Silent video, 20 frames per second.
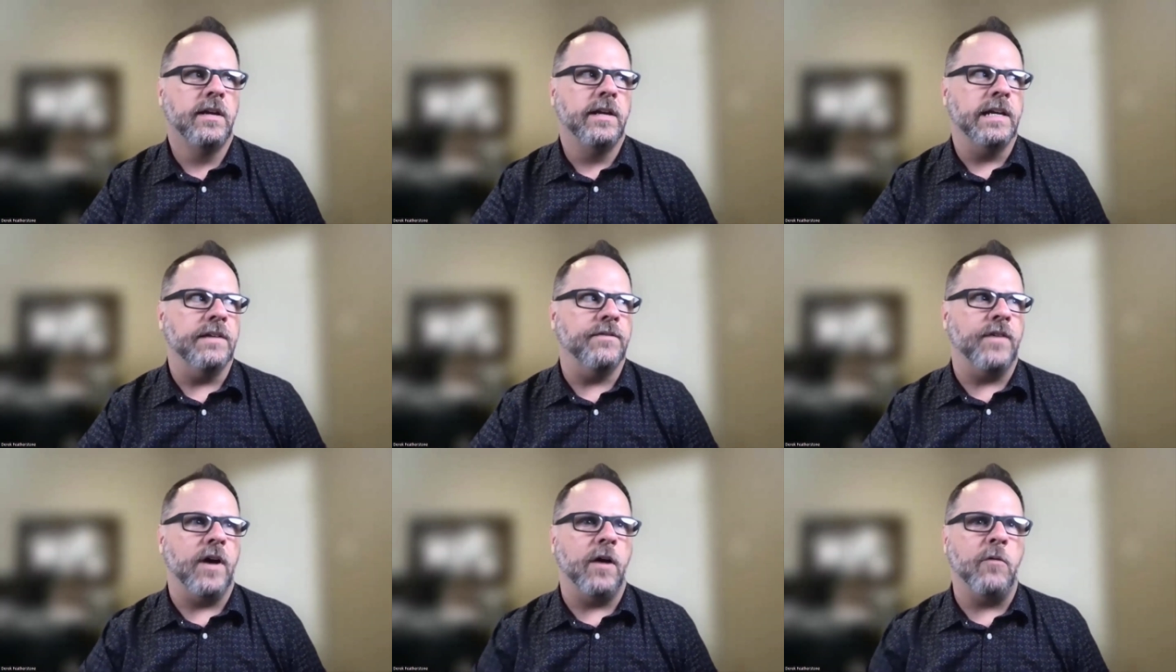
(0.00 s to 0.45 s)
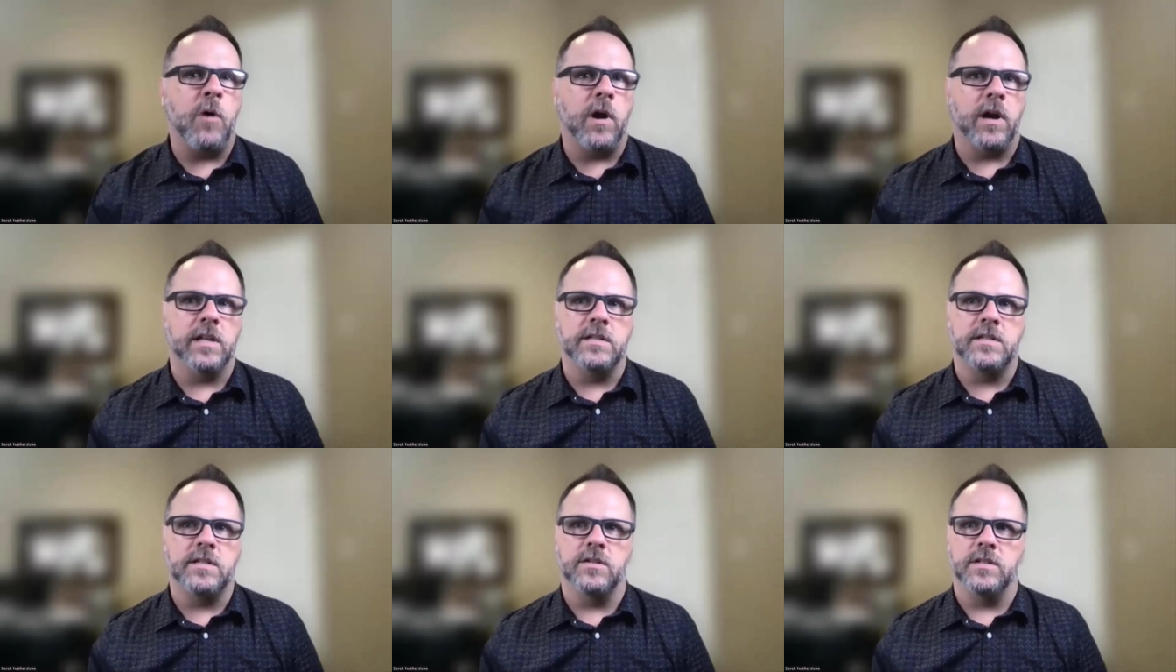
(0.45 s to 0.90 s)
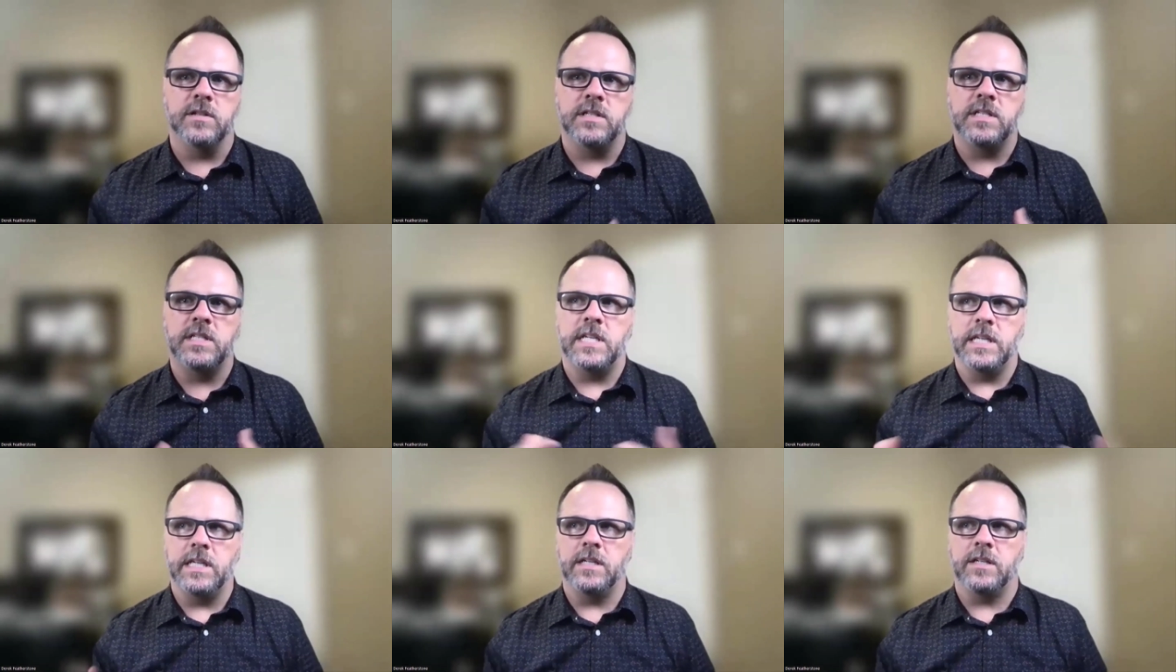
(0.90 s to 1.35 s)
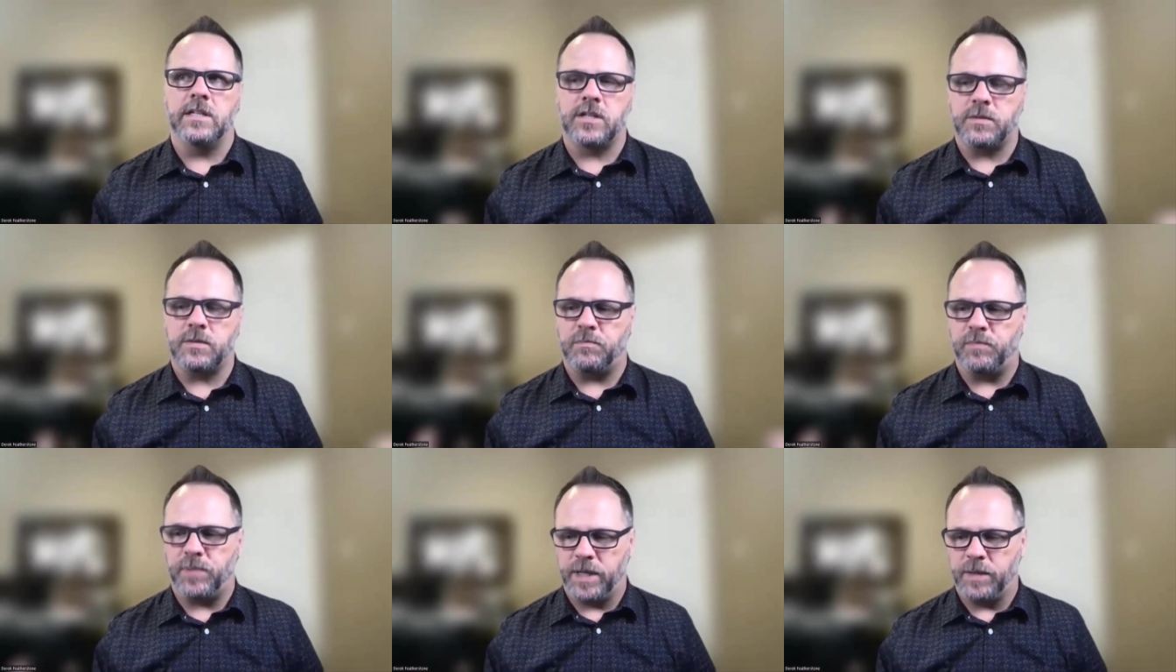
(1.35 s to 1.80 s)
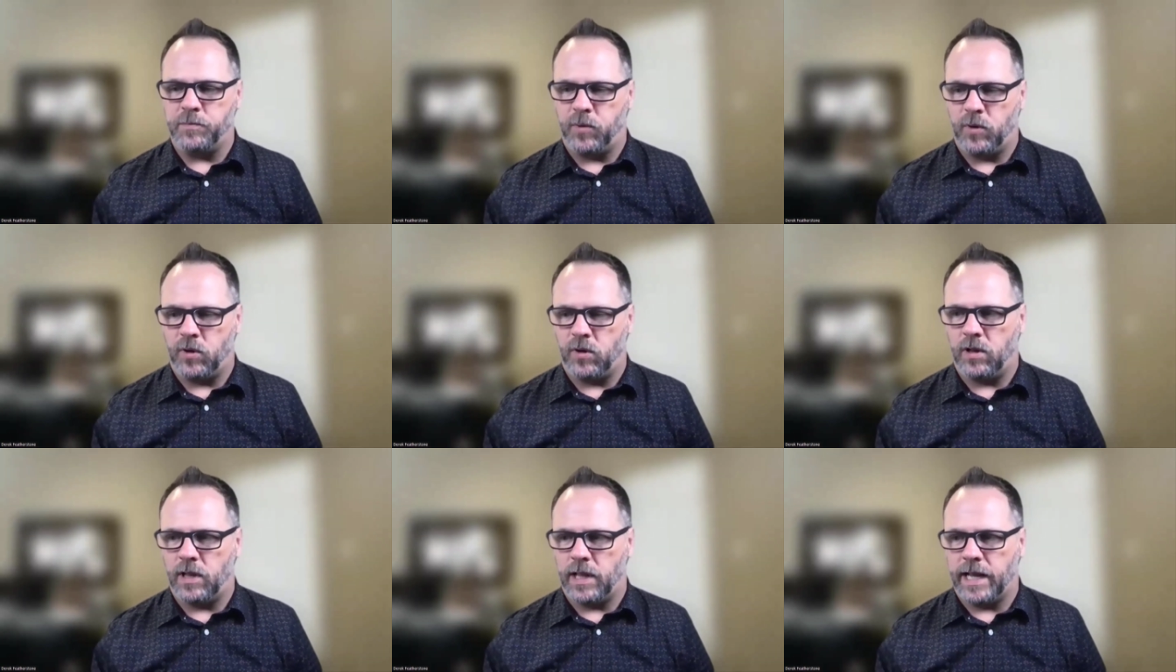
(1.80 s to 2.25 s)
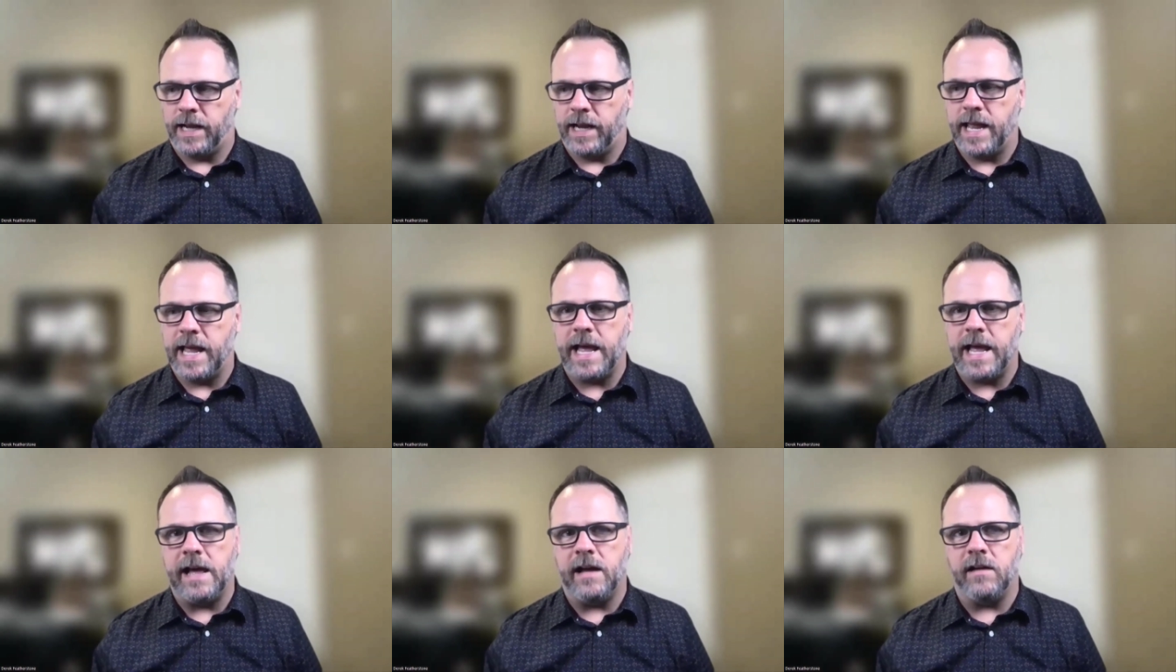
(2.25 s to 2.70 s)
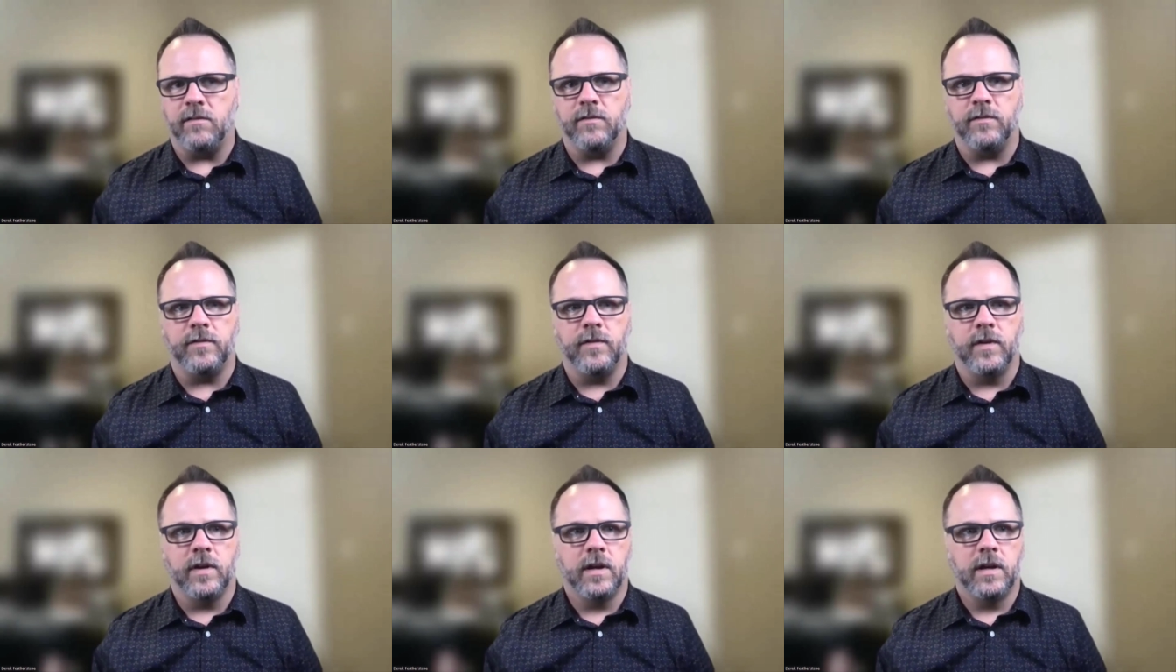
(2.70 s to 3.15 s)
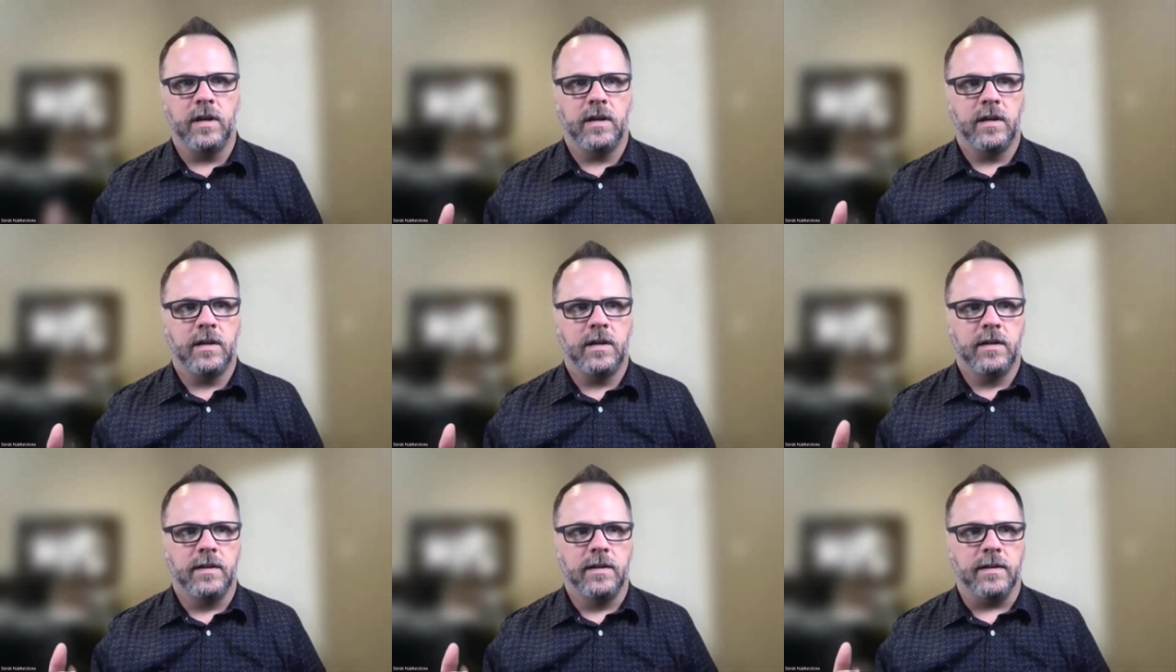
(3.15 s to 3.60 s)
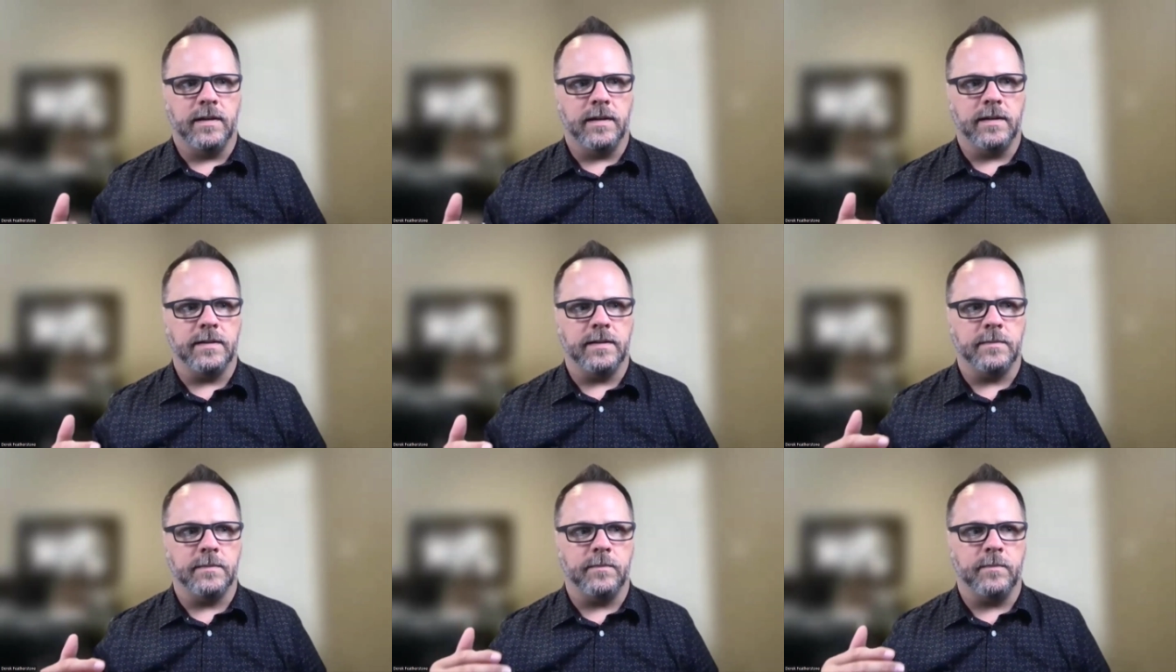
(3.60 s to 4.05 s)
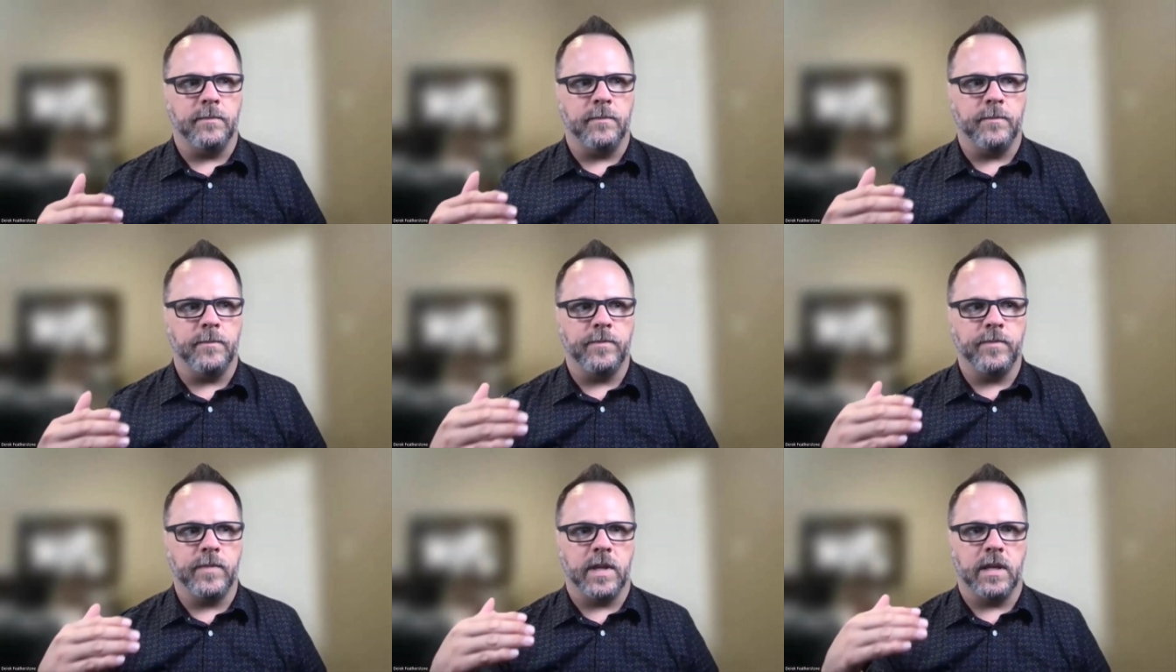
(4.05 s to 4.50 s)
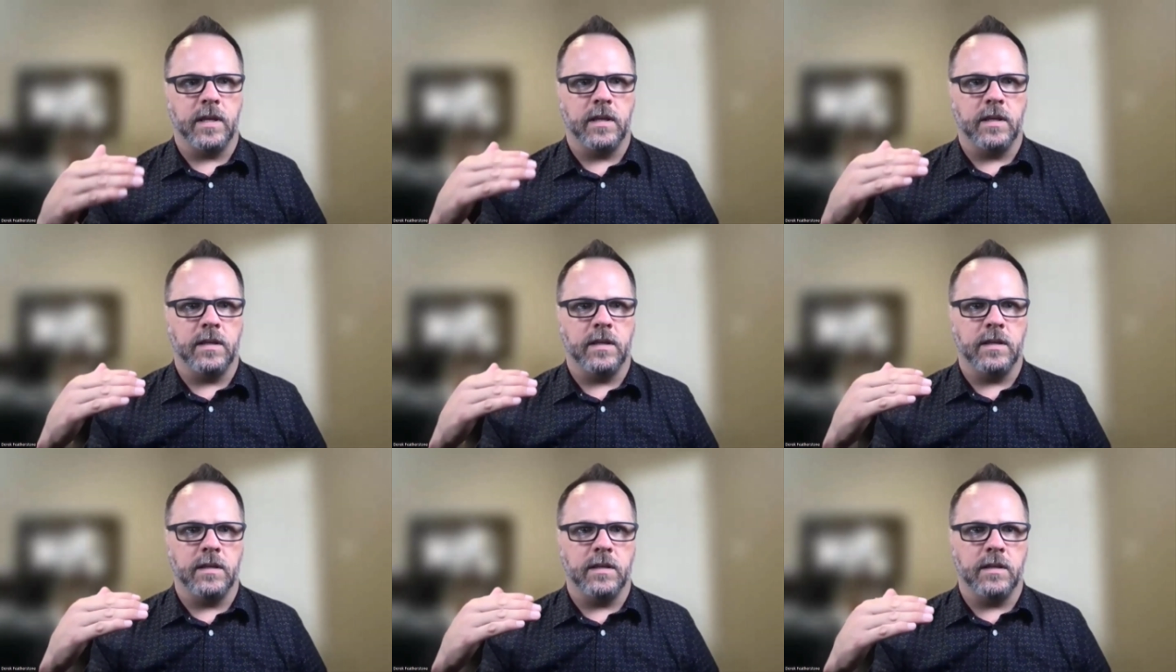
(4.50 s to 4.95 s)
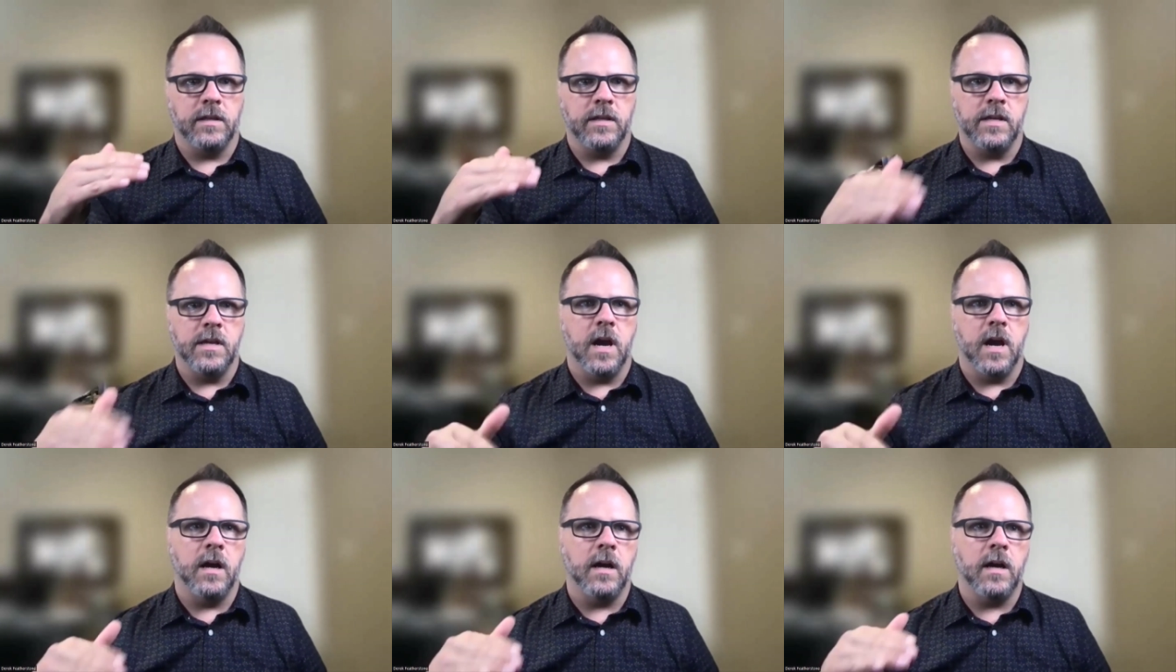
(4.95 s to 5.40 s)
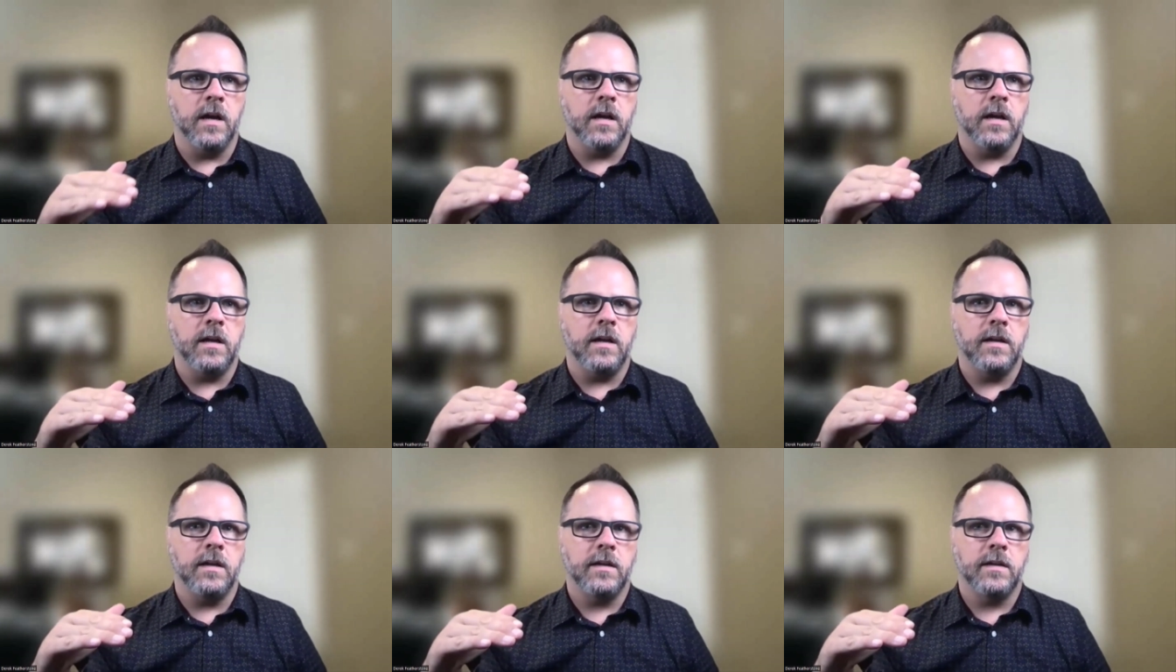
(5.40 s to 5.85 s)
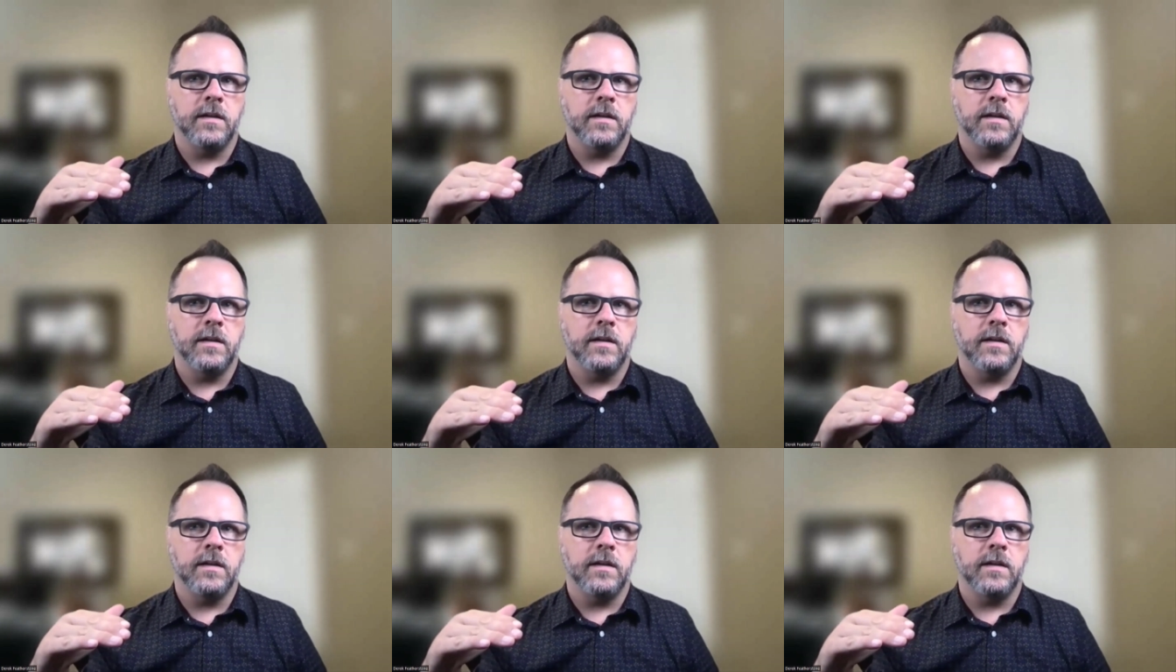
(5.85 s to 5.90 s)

If I wanted to teach people and have um, young